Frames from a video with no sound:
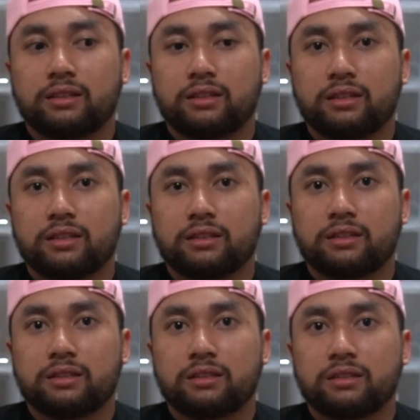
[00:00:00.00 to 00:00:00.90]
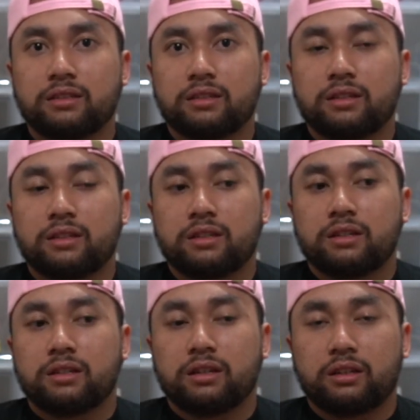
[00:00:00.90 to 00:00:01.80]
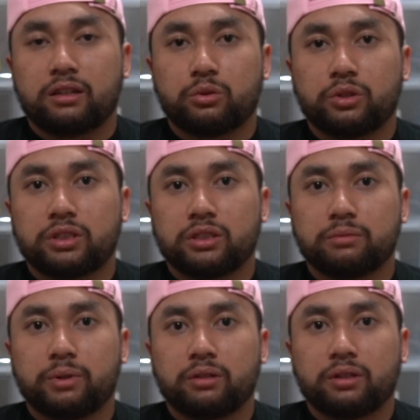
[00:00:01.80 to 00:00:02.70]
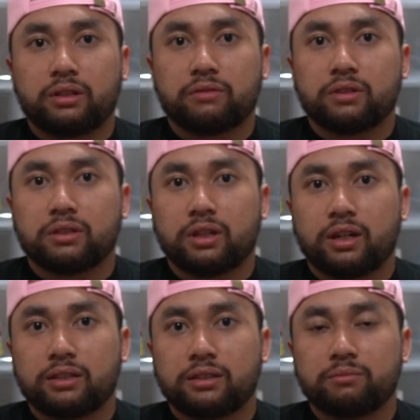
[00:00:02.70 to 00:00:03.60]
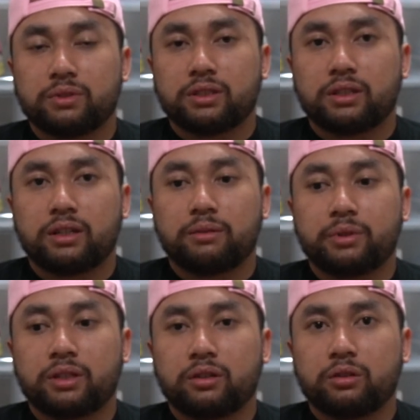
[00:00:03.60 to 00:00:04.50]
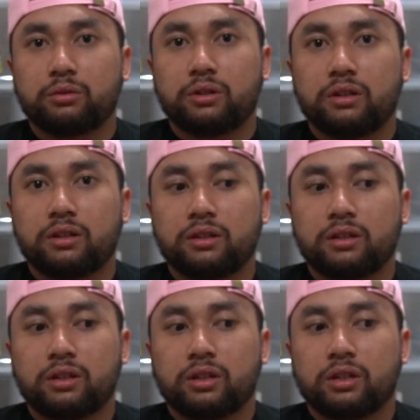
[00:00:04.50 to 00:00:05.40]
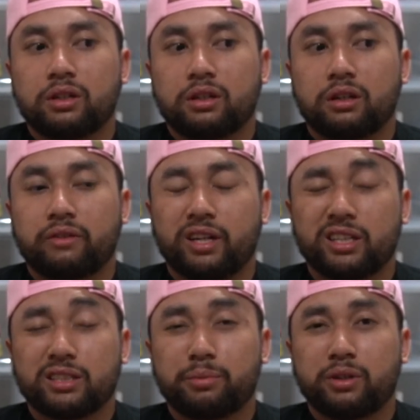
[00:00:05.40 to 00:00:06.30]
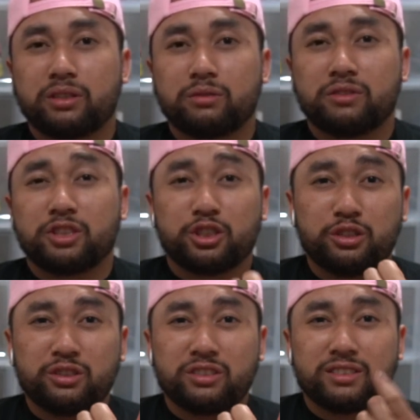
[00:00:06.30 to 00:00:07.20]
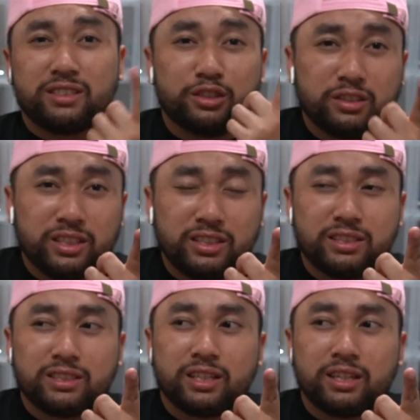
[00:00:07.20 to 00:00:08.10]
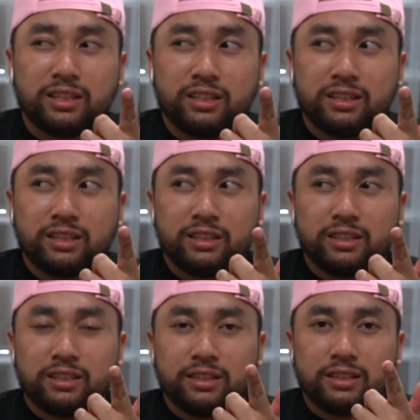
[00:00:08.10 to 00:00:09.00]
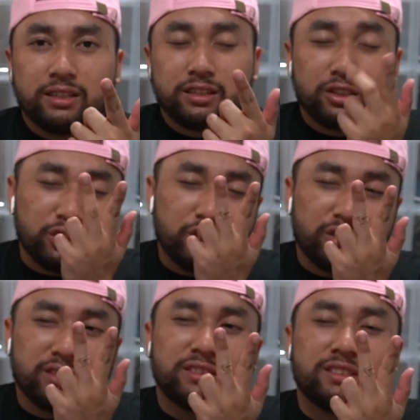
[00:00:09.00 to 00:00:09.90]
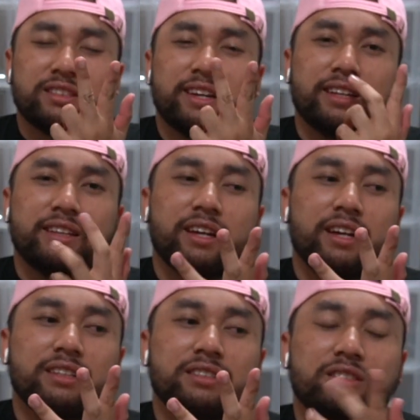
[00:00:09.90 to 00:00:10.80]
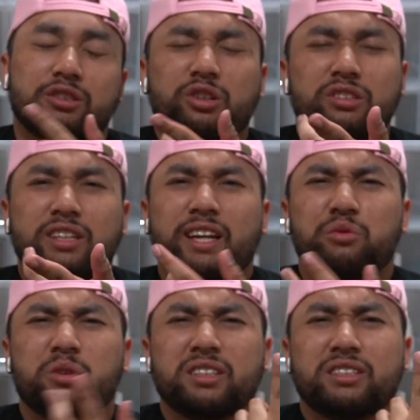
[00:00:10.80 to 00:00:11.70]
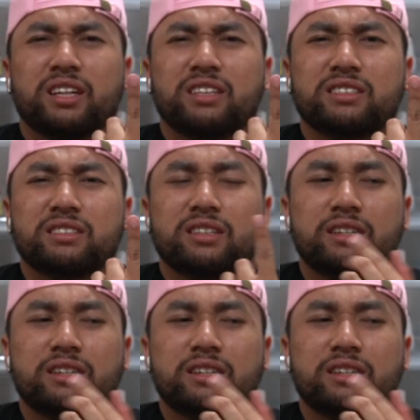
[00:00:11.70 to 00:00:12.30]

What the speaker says: Yeah, any questions about any of the items, let me know. I've had experience with the shirts, the hoodies, socks, and the hats. Socks are like one size.